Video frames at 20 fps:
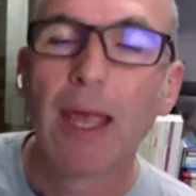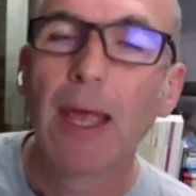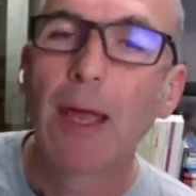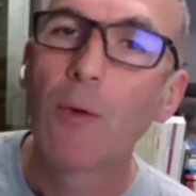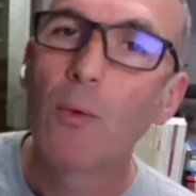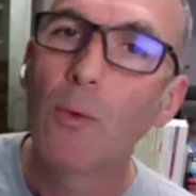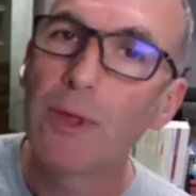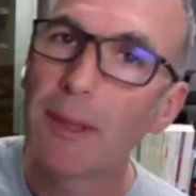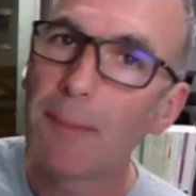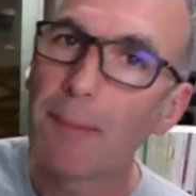
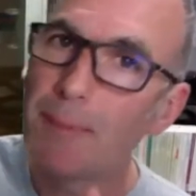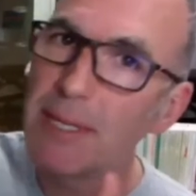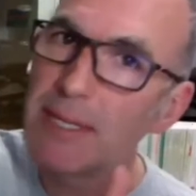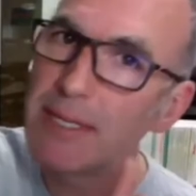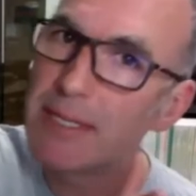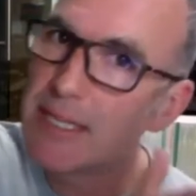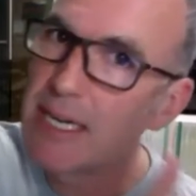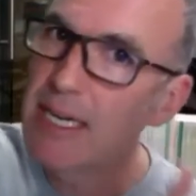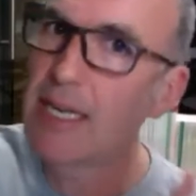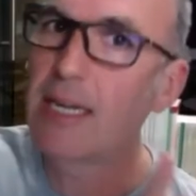with a
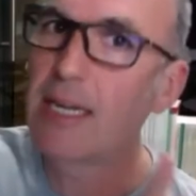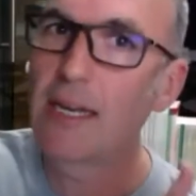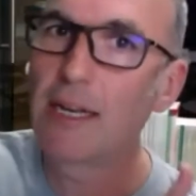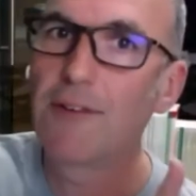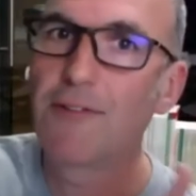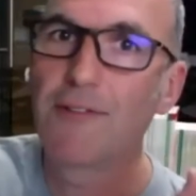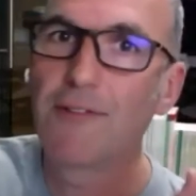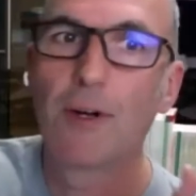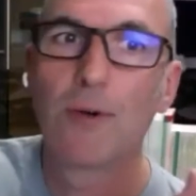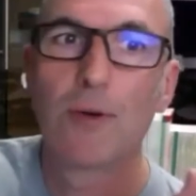particular
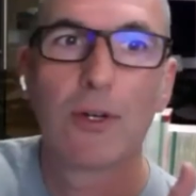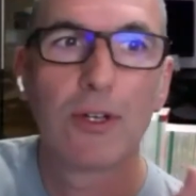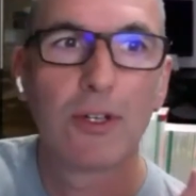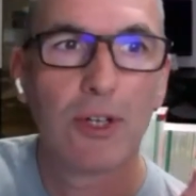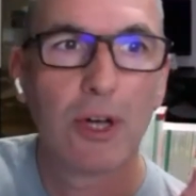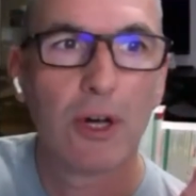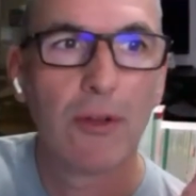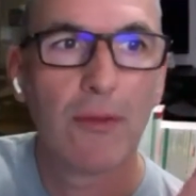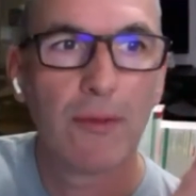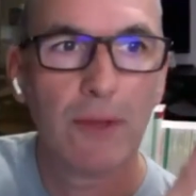focus
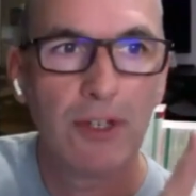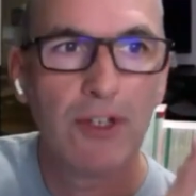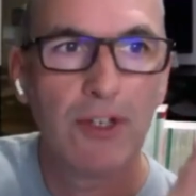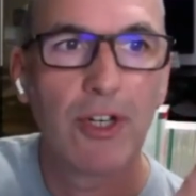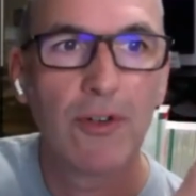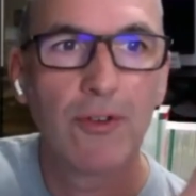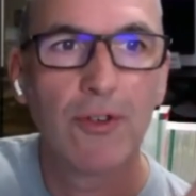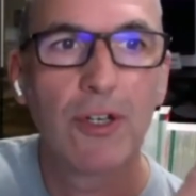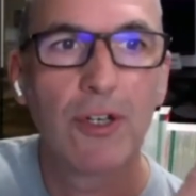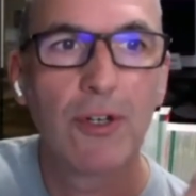on the
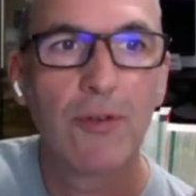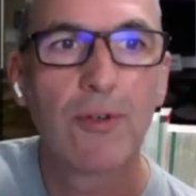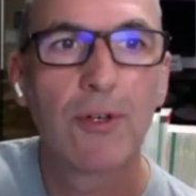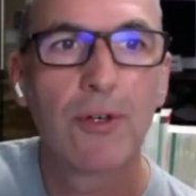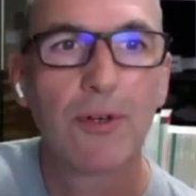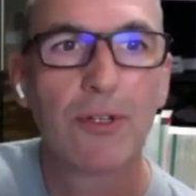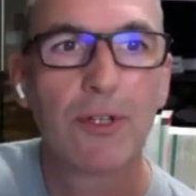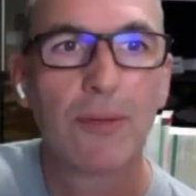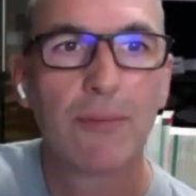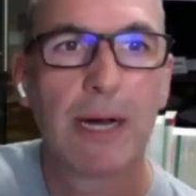children you
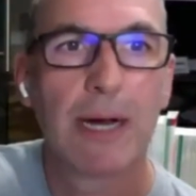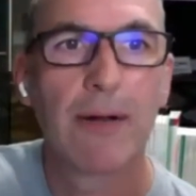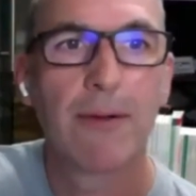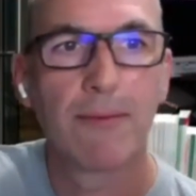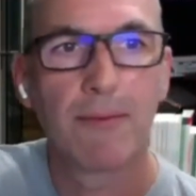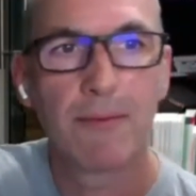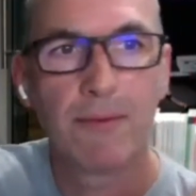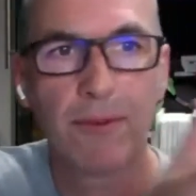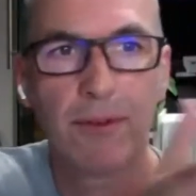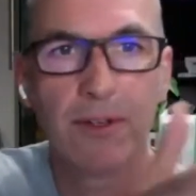talked about,
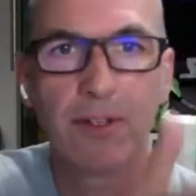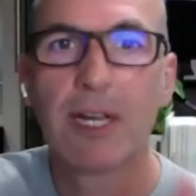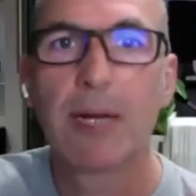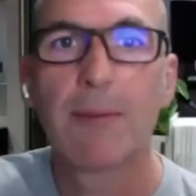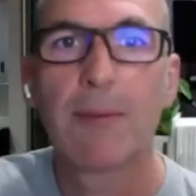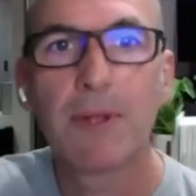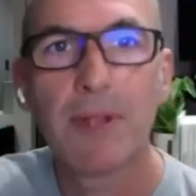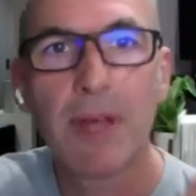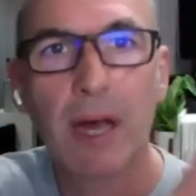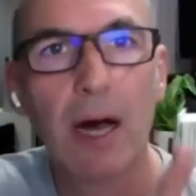for
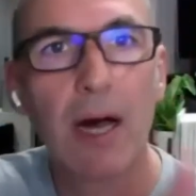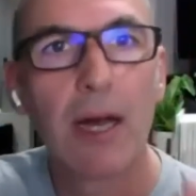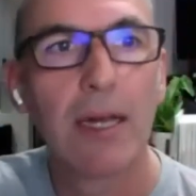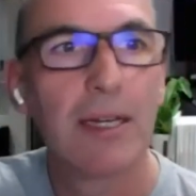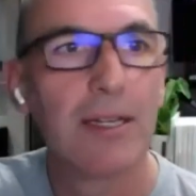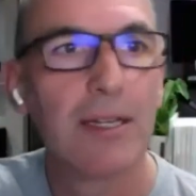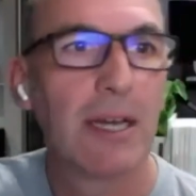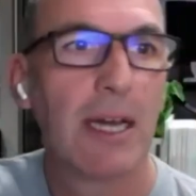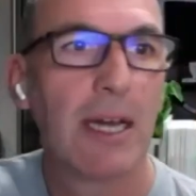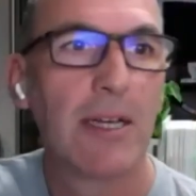example, the high
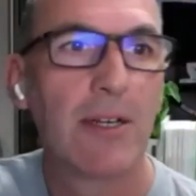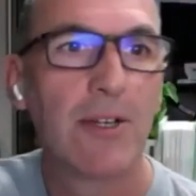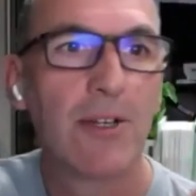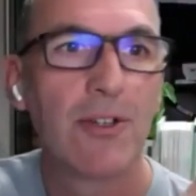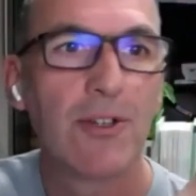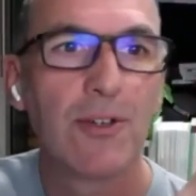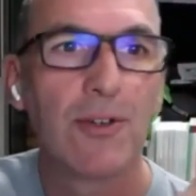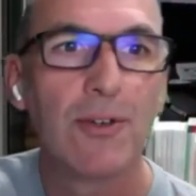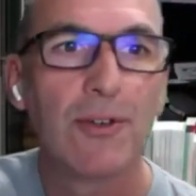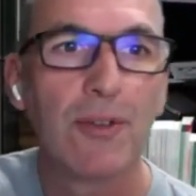attainers,
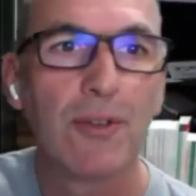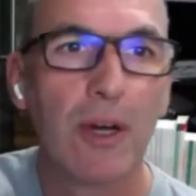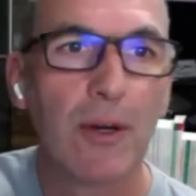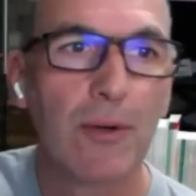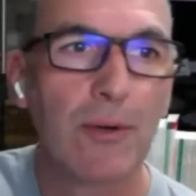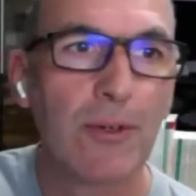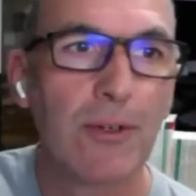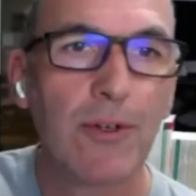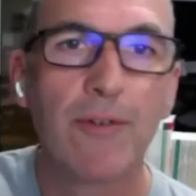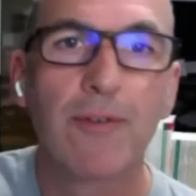or
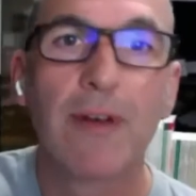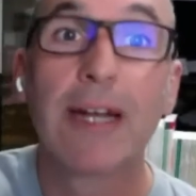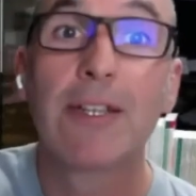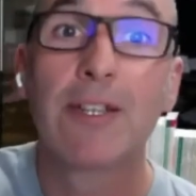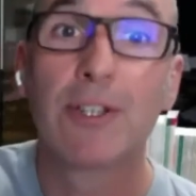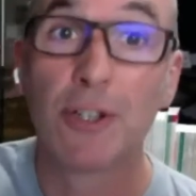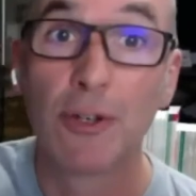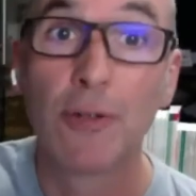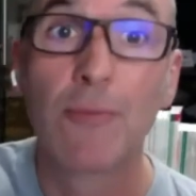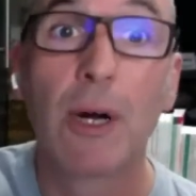those who've had
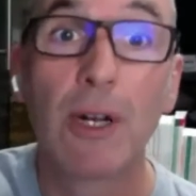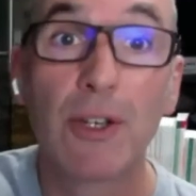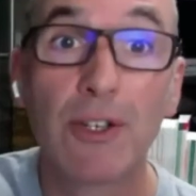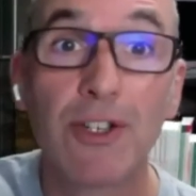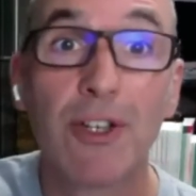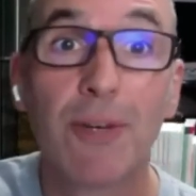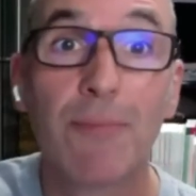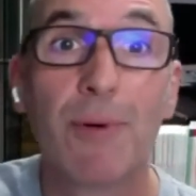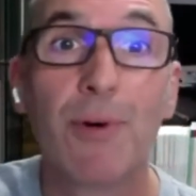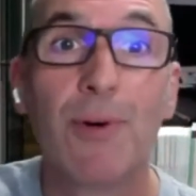too much
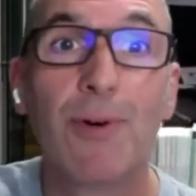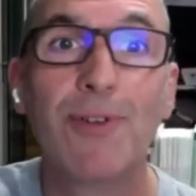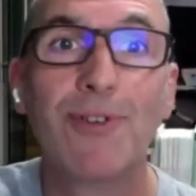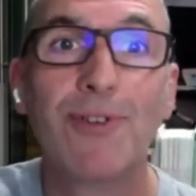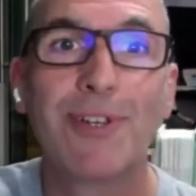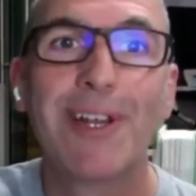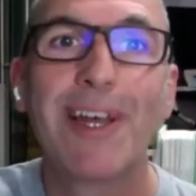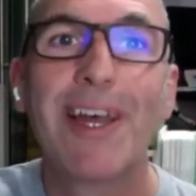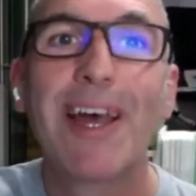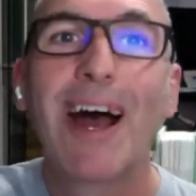support
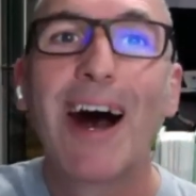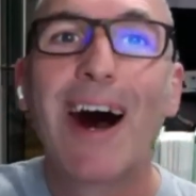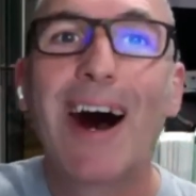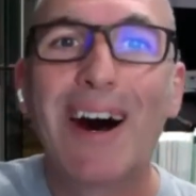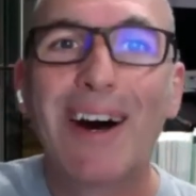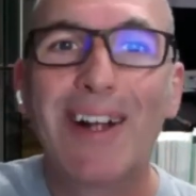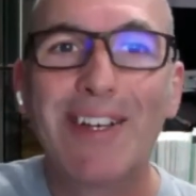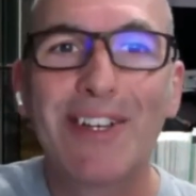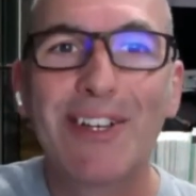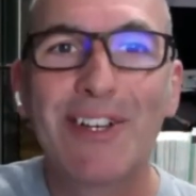and
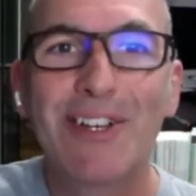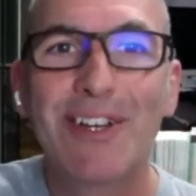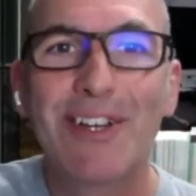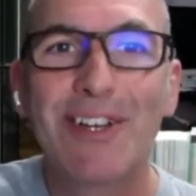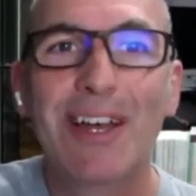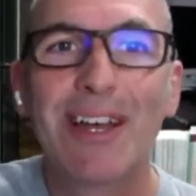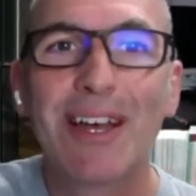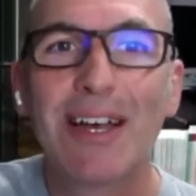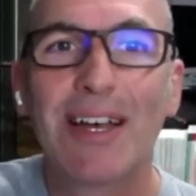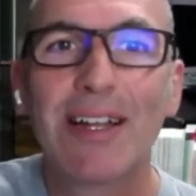aren't
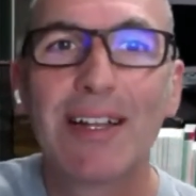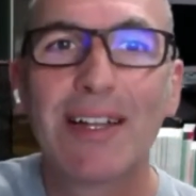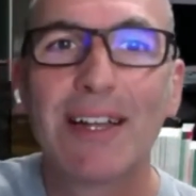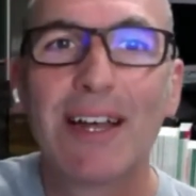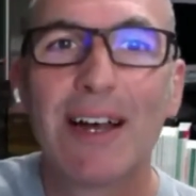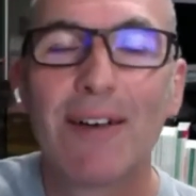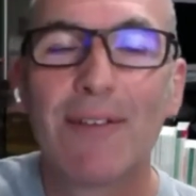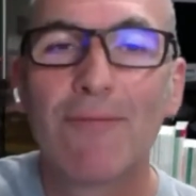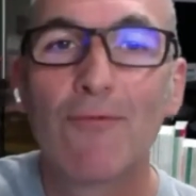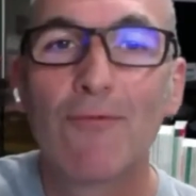and
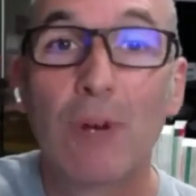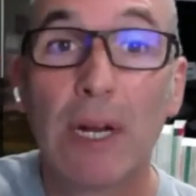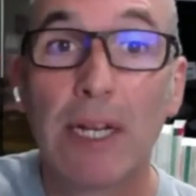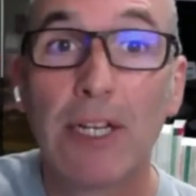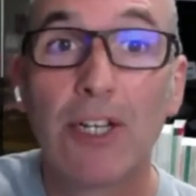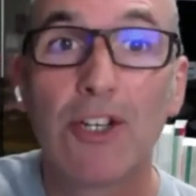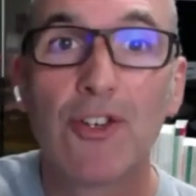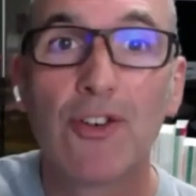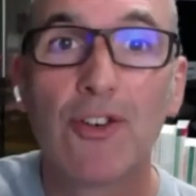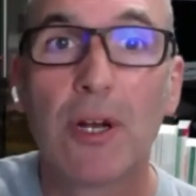are really
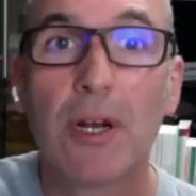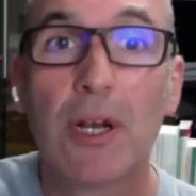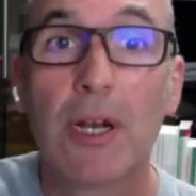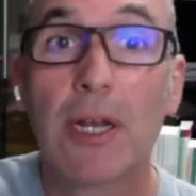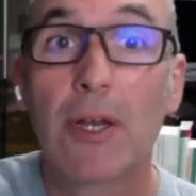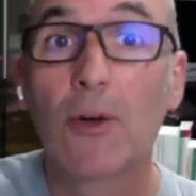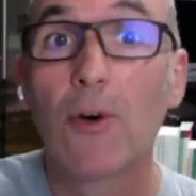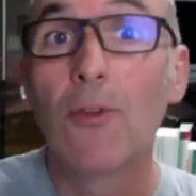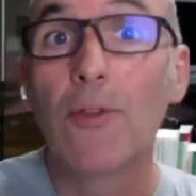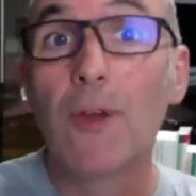struggling,
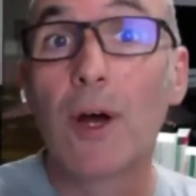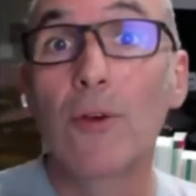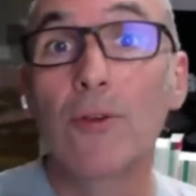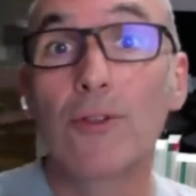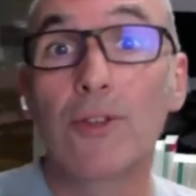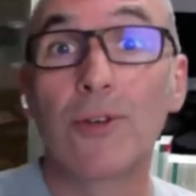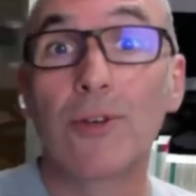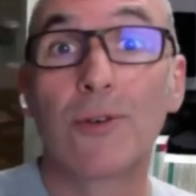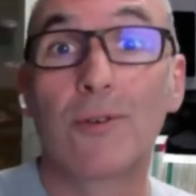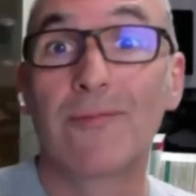or those
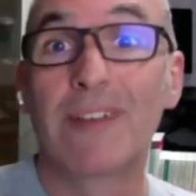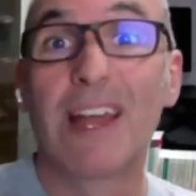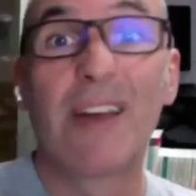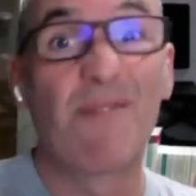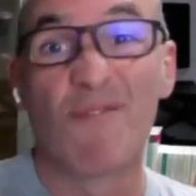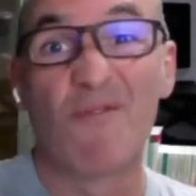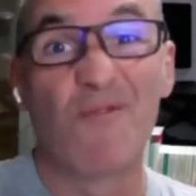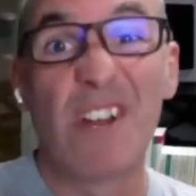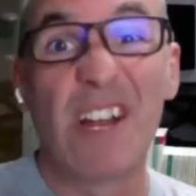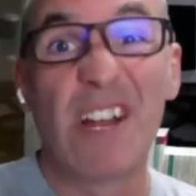who have never
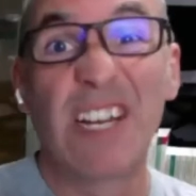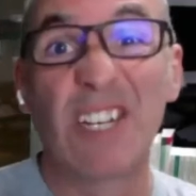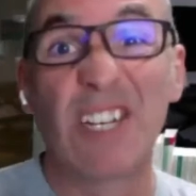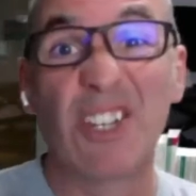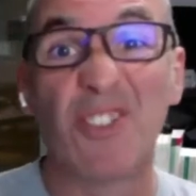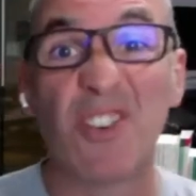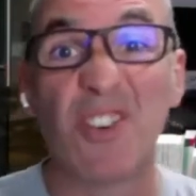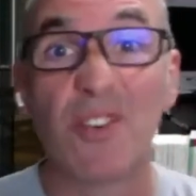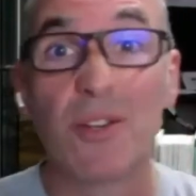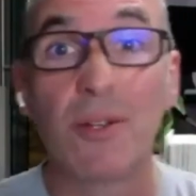really
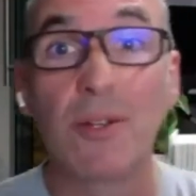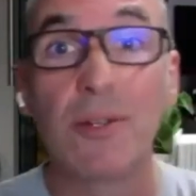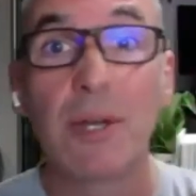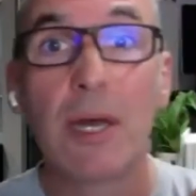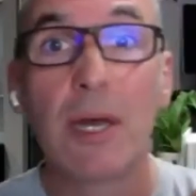struggled,